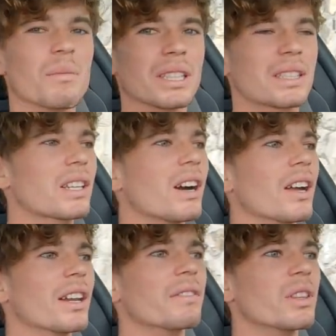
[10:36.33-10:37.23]
my
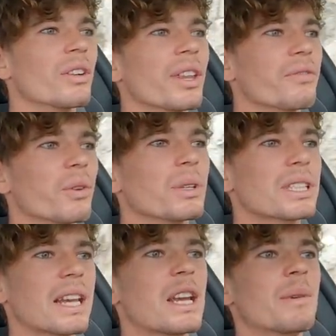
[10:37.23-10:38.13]
Scud, even though they're from the
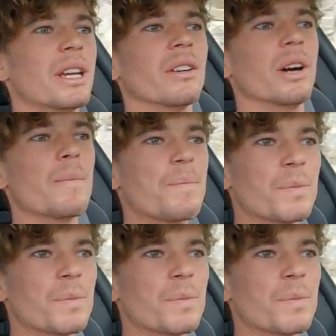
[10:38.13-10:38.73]
same era.